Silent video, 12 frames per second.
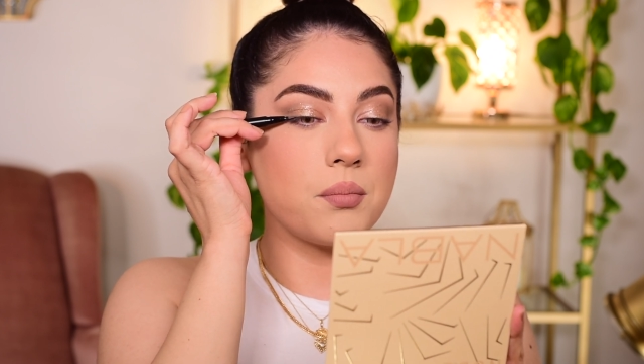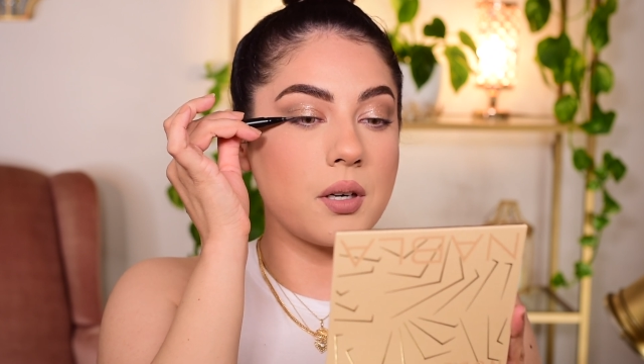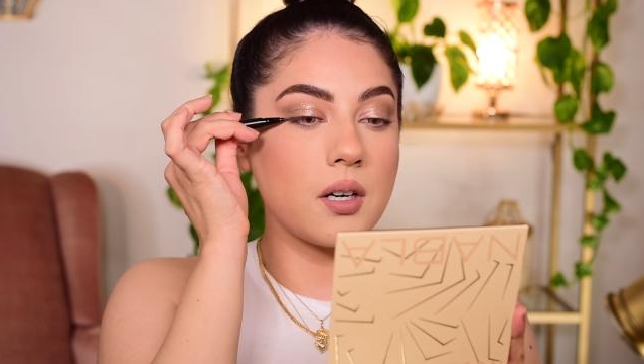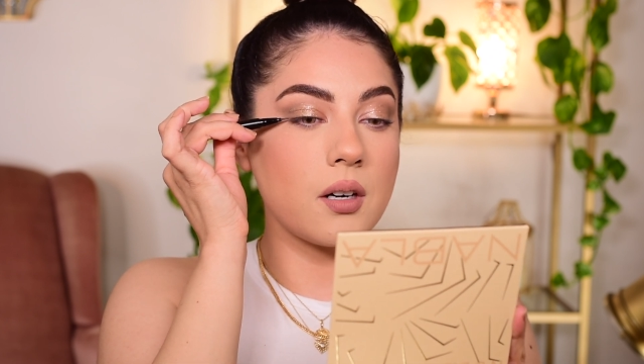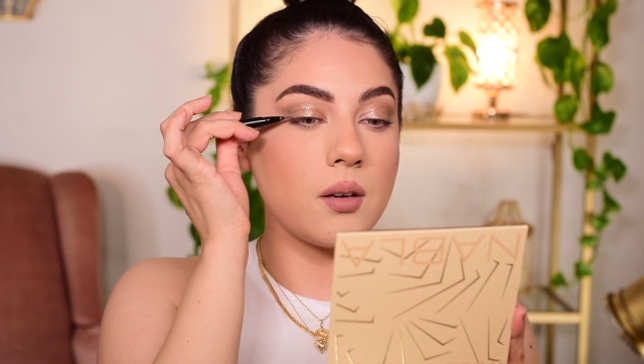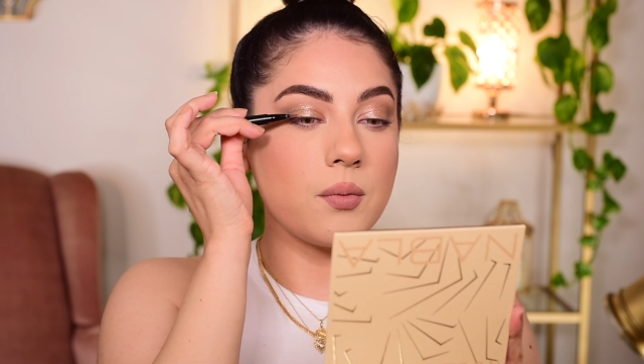
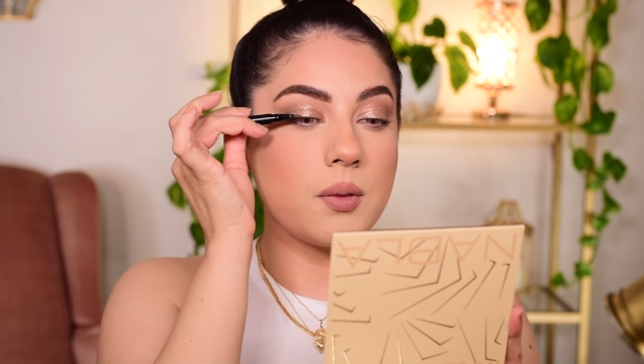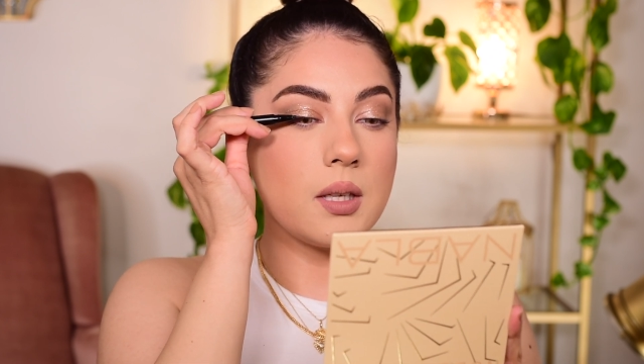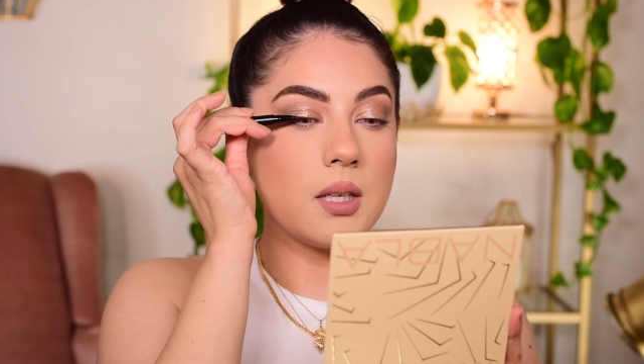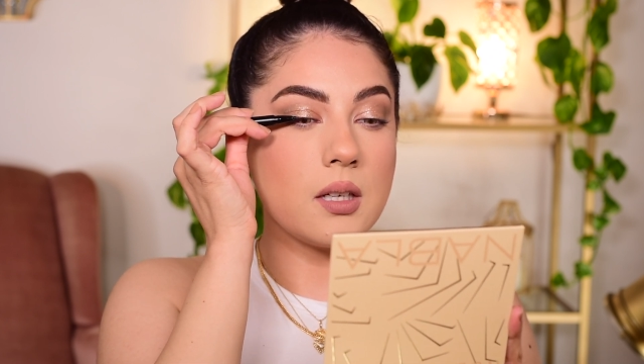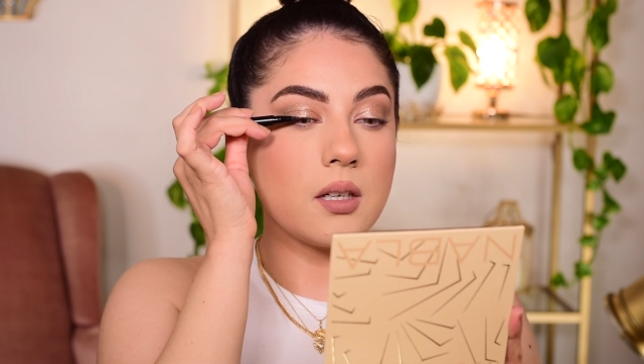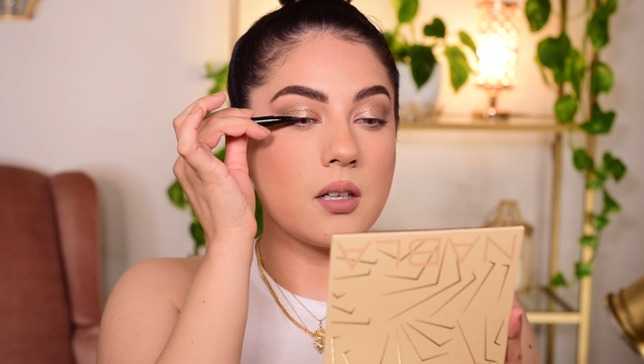part of
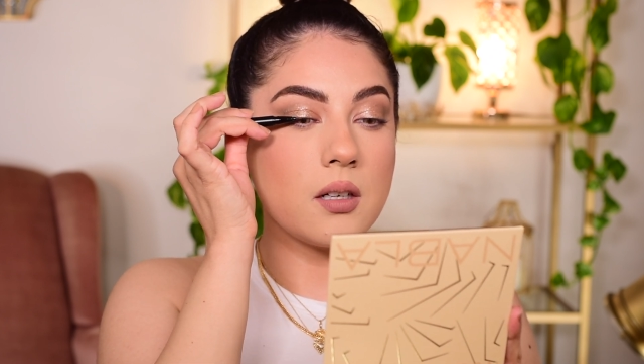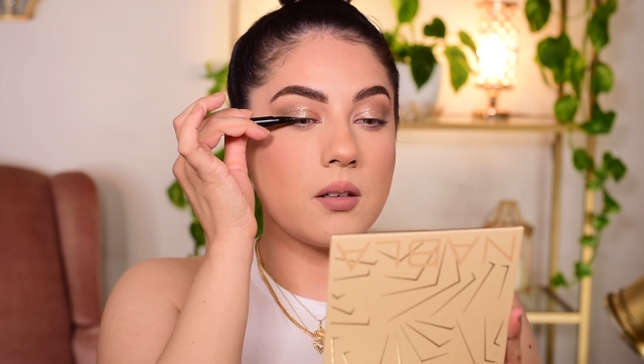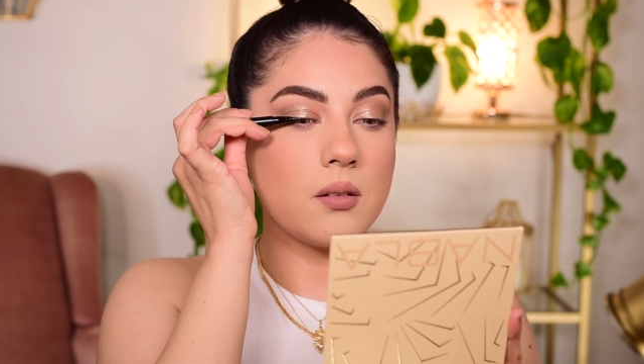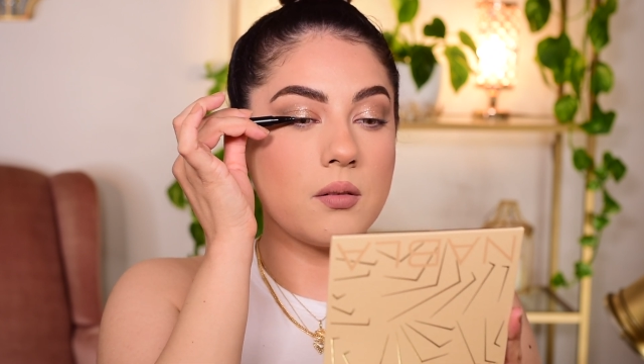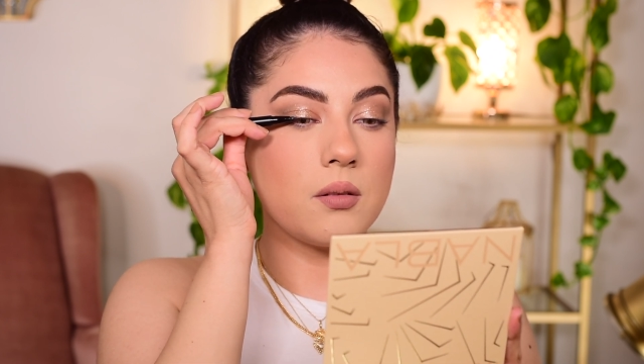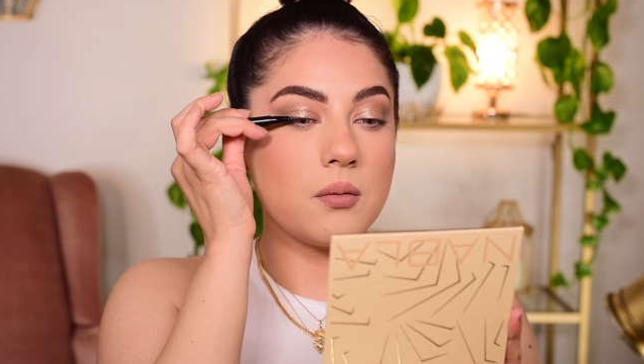the
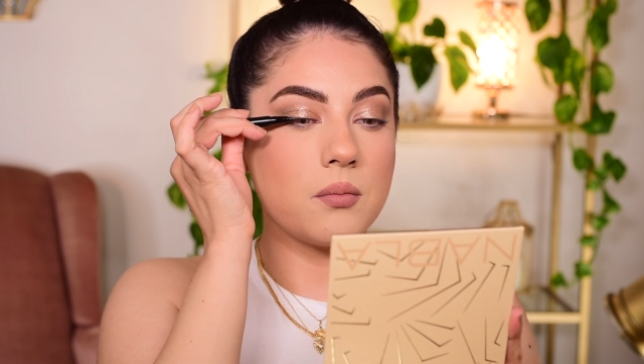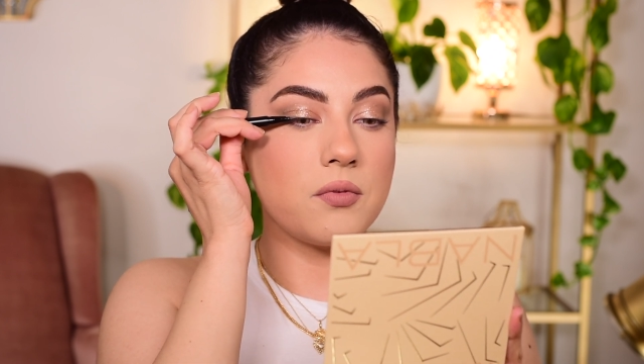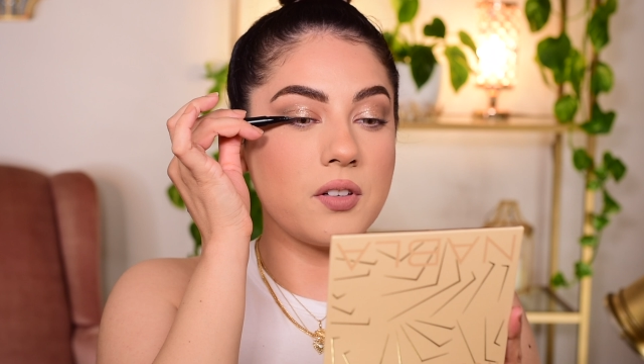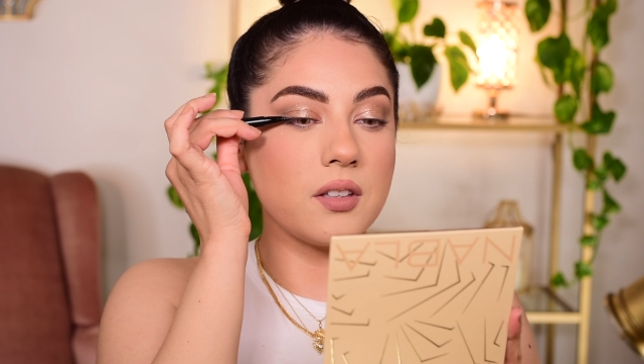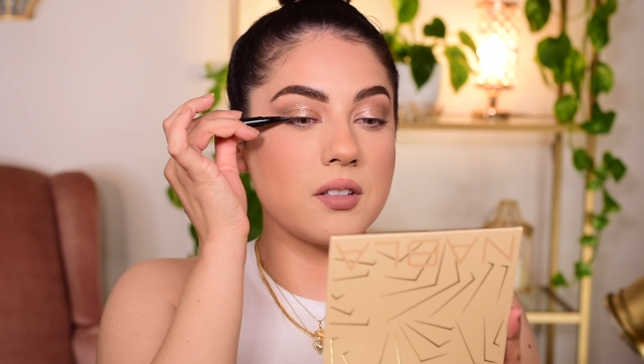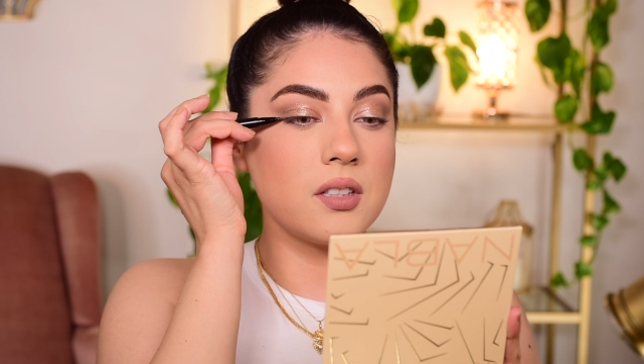
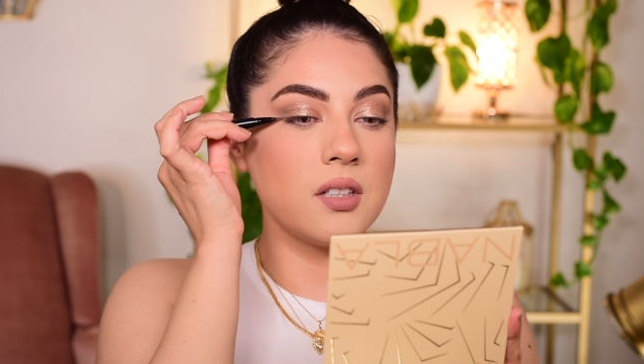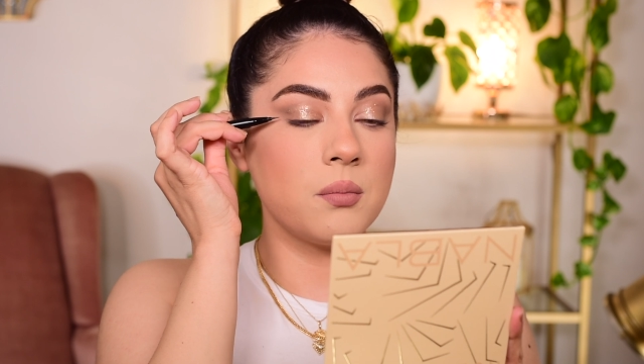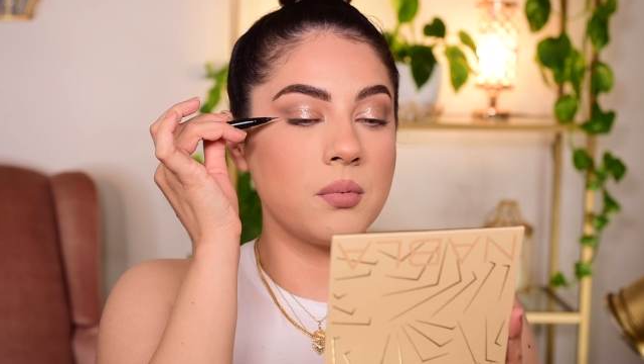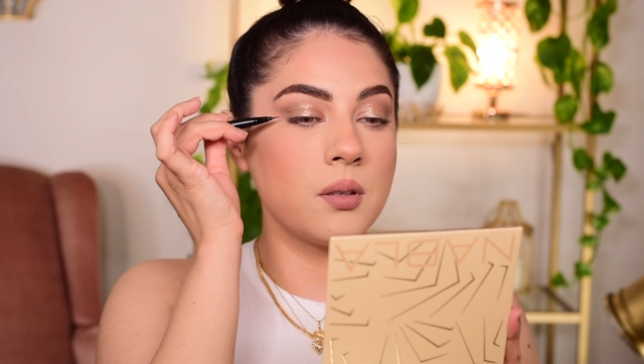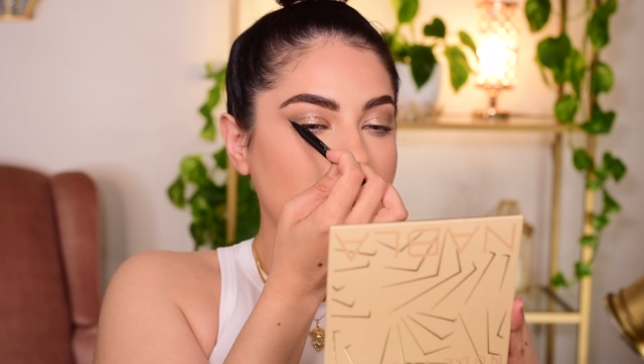felt tip.